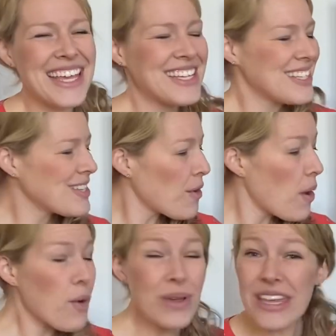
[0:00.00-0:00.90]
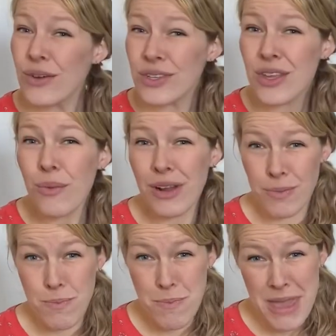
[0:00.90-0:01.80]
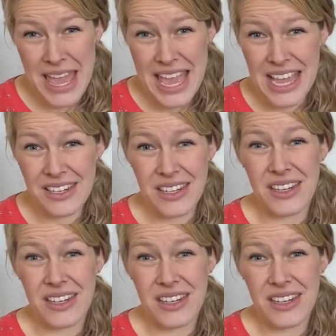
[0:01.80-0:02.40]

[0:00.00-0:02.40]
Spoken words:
So we use the word be